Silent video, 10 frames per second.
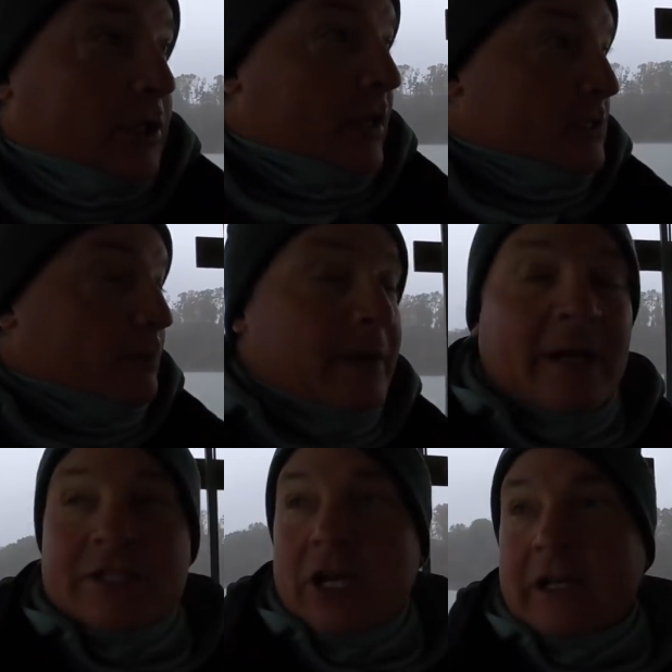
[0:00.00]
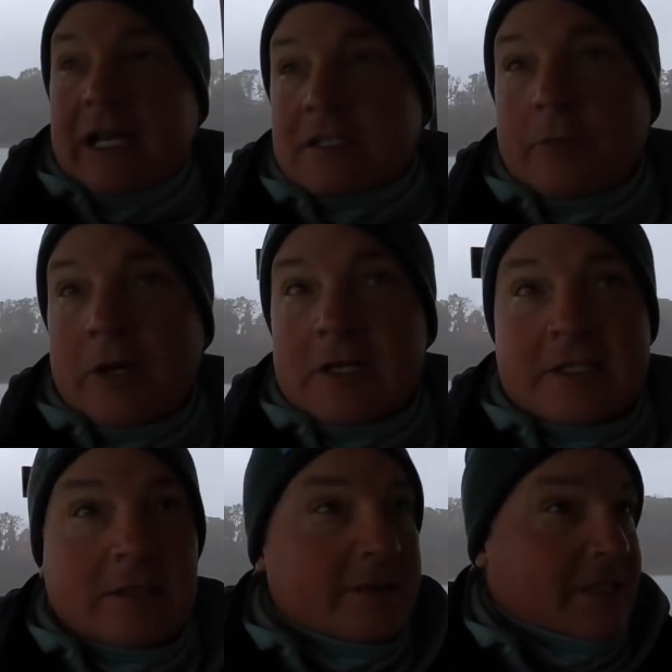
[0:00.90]
to do this pretty much all day. So we're just
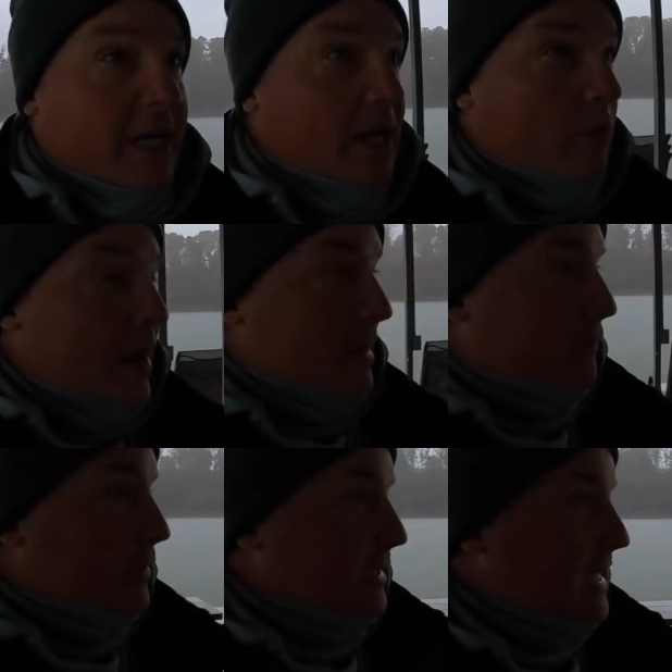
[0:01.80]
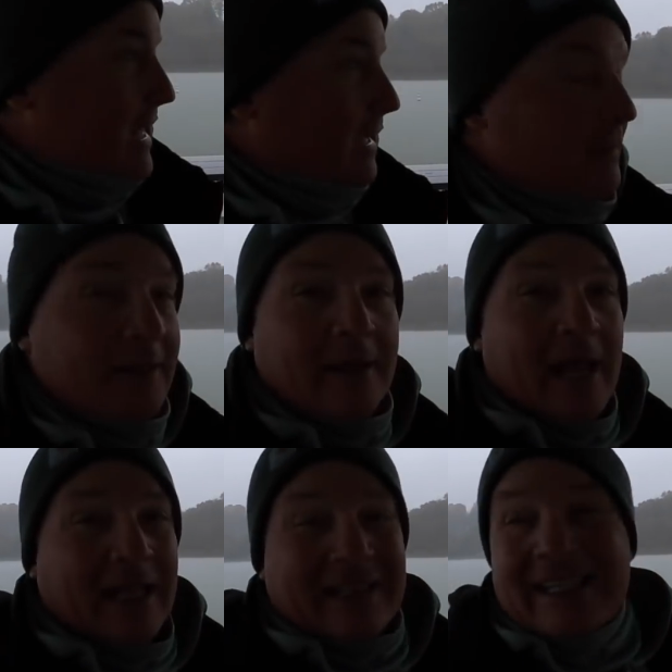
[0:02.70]
sitting here waiting for it to kind of
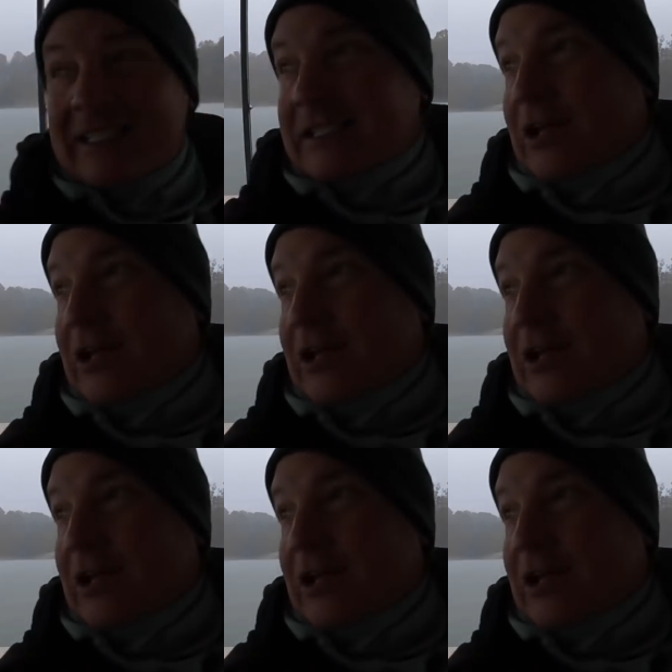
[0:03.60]
at least